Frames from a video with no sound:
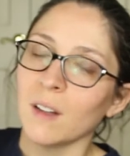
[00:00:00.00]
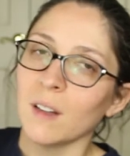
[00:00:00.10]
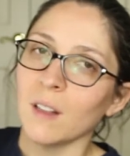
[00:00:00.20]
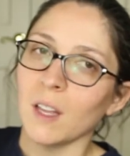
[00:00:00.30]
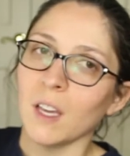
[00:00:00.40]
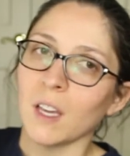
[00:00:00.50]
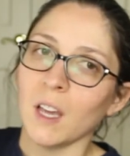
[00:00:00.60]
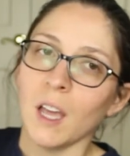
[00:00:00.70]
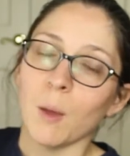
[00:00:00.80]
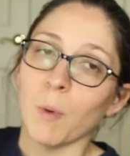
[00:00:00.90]
like
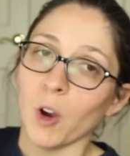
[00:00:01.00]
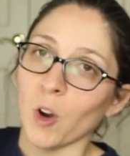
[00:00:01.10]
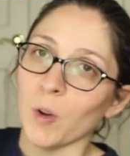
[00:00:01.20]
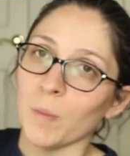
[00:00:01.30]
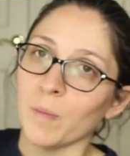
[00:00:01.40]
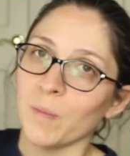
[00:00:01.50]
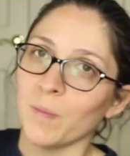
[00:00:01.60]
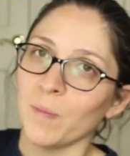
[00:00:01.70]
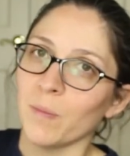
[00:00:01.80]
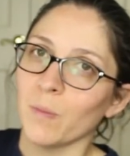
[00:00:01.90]
a barn,
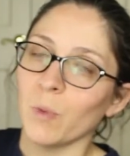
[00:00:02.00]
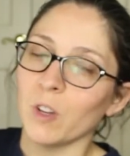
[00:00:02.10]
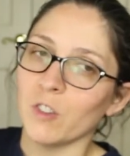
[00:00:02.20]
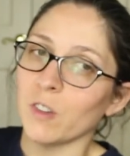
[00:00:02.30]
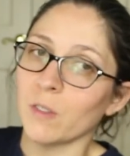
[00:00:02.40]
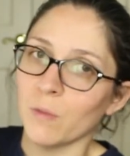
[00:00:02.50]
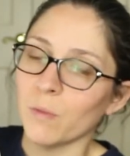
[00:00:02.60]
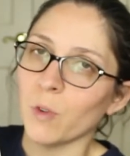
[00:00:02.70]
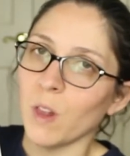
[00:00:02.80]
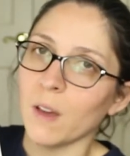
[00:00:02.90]
which is
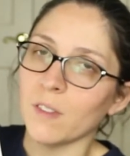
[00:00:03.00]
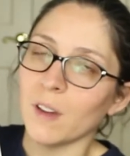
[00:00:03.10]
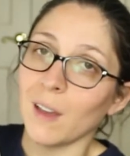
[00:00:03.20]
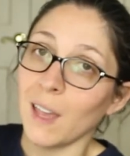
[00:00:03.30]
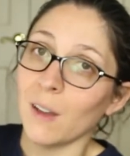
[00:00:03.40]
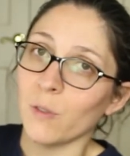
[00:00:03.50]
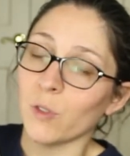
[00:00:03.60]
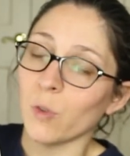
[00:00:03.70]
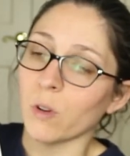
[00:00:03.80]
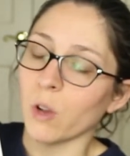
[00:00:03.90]
for livestock and for
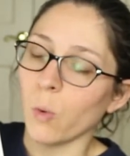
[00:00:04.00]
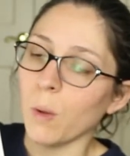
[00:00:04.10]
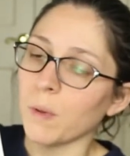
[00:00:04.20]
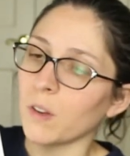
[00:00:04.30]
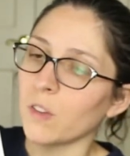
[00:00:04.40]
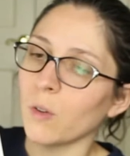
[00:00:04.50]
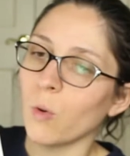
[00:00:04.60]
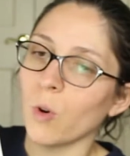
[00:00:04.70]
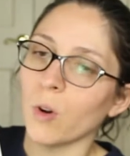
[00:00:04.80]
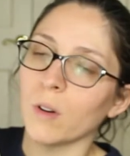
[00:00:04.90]
storing equipment,
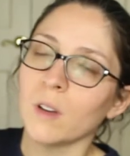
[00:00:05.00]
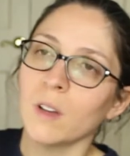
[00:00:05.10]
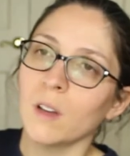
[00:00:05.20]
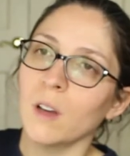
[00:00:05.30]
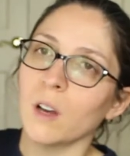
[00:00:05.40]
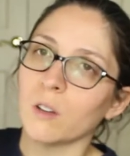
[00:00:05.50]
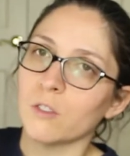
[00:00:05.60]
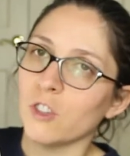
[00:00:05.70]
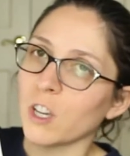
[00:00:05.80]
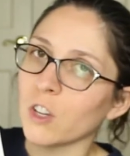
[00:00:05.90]
or a
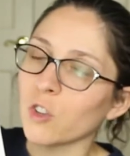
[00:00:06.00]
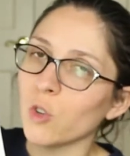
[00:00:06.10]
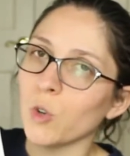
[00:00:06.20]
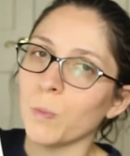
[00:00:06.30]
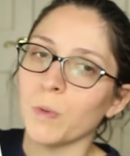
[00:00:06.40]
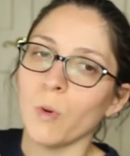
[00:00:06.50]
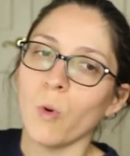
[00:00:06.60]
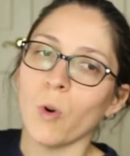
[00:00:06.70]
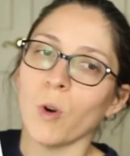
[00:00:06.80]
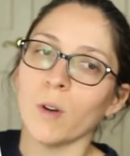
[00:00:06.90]
chicken coop,
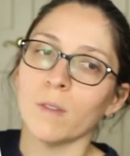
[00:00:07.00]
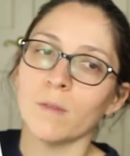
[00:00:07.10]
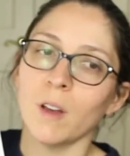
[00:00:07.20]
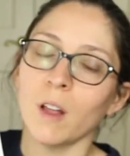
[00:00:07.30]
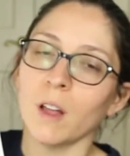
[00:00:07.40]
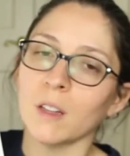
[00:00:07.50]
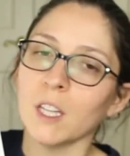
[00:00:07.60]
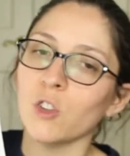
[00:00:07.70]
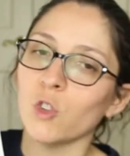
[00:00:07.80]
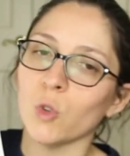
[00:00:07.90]
or a
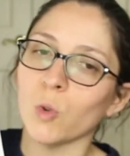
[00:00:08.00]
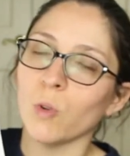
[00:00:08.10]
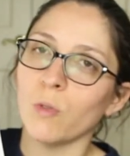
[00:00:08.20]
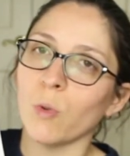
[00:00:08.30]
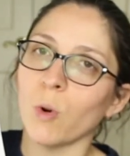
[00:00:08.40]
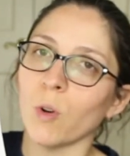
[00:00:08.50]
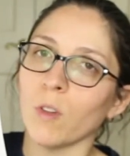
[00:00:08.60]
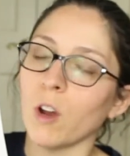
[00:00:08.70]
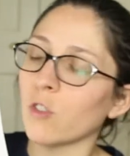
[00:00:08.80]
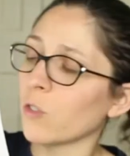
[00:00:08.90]
lean-to for
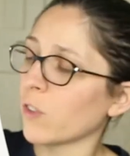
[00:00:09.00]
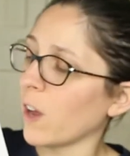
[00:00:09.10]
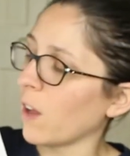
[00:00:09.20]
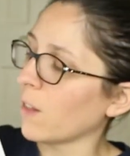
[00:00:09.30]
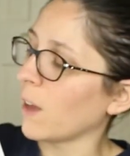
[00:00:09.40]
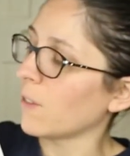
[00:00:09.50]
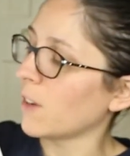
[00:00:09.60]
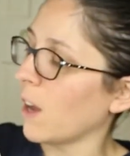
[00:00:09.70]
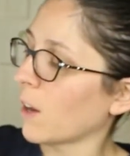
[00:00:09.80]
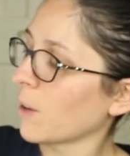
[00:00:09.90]
larger
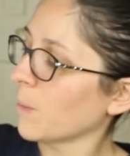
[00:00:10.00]
livestock.